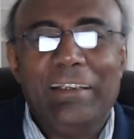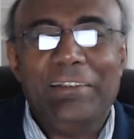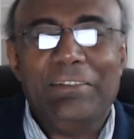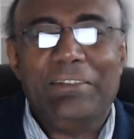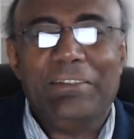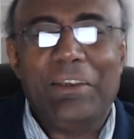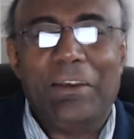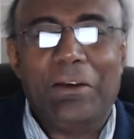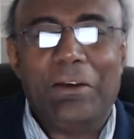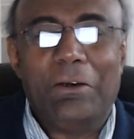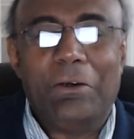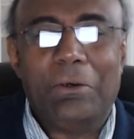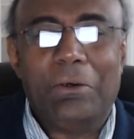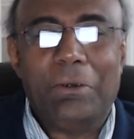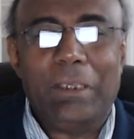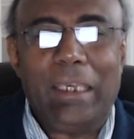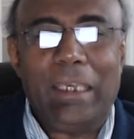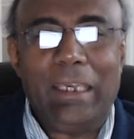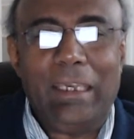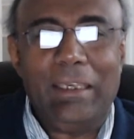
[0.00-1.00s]

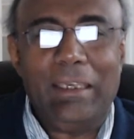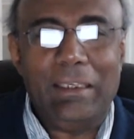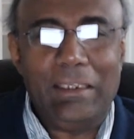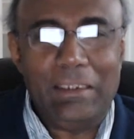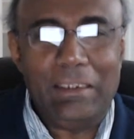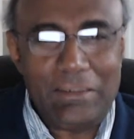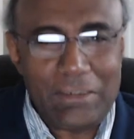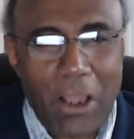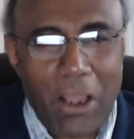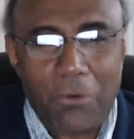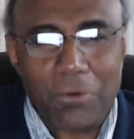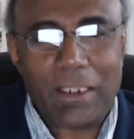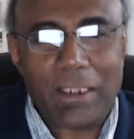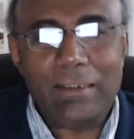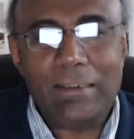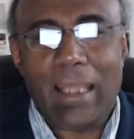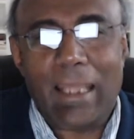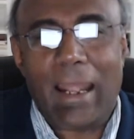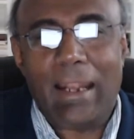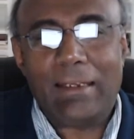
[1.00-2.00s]
So he
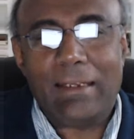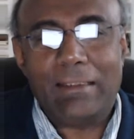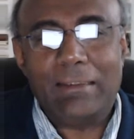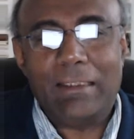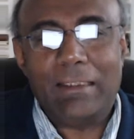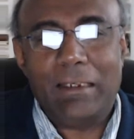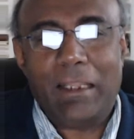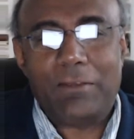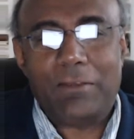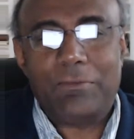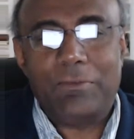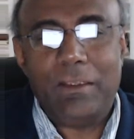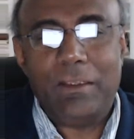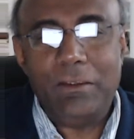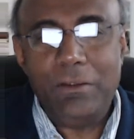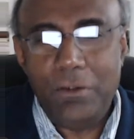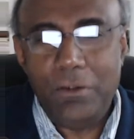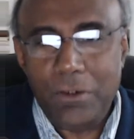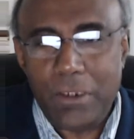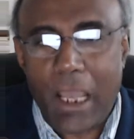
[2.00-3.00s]
touted that, and the next
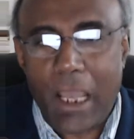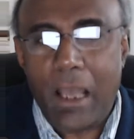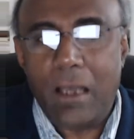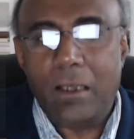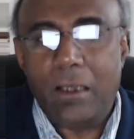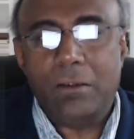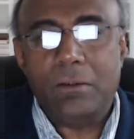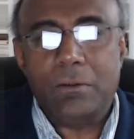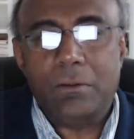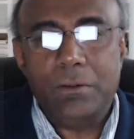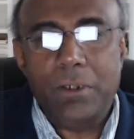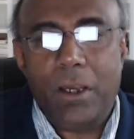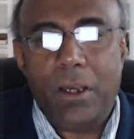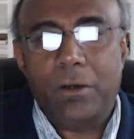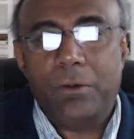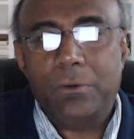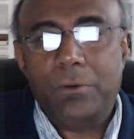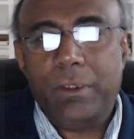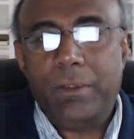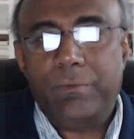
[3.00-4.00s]
thing you
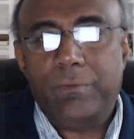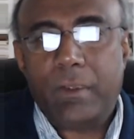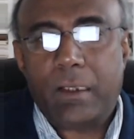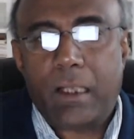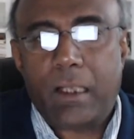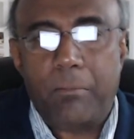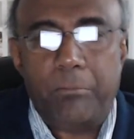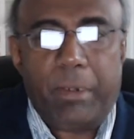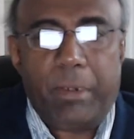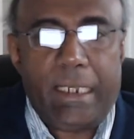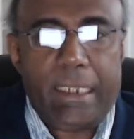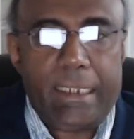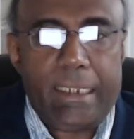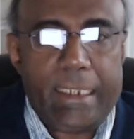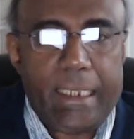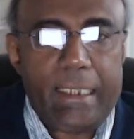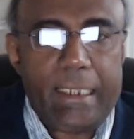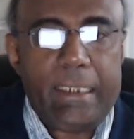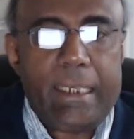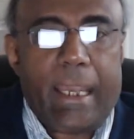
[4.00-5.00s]
know is the company
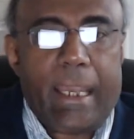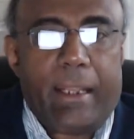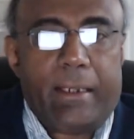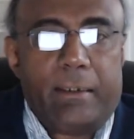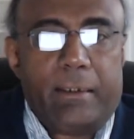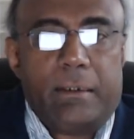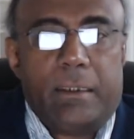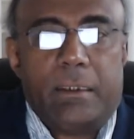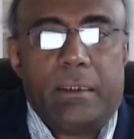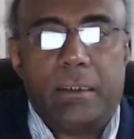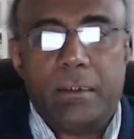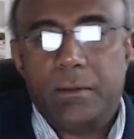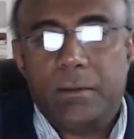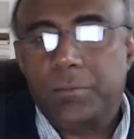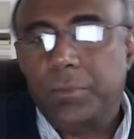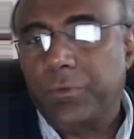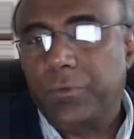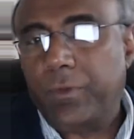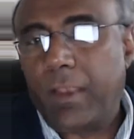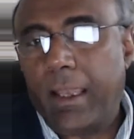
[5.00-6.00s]
Gilead
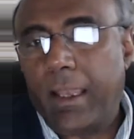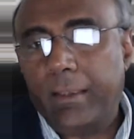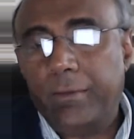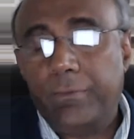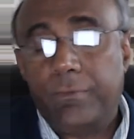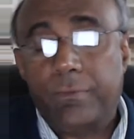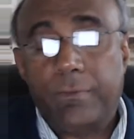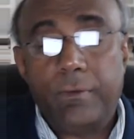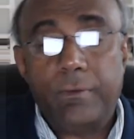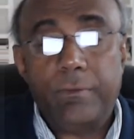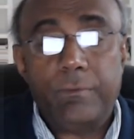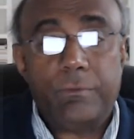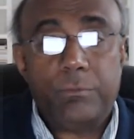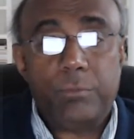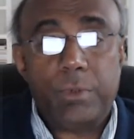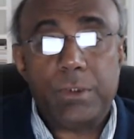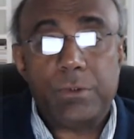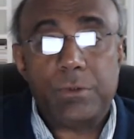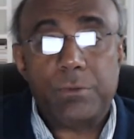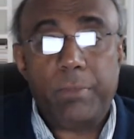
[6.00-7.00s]
Sciences,
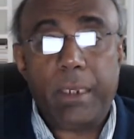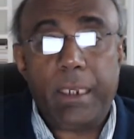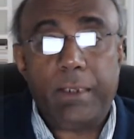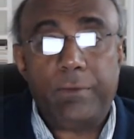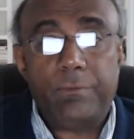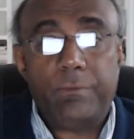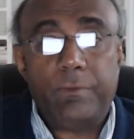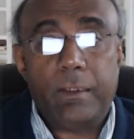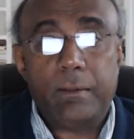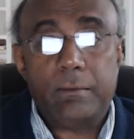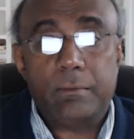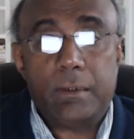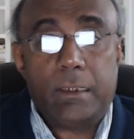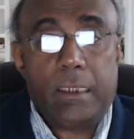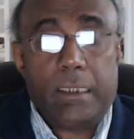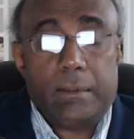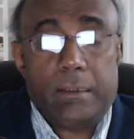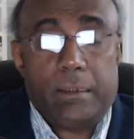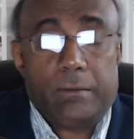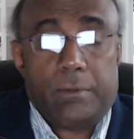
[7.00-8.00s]
which makes it,
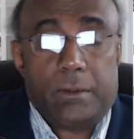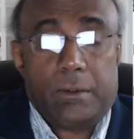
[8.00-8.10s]
and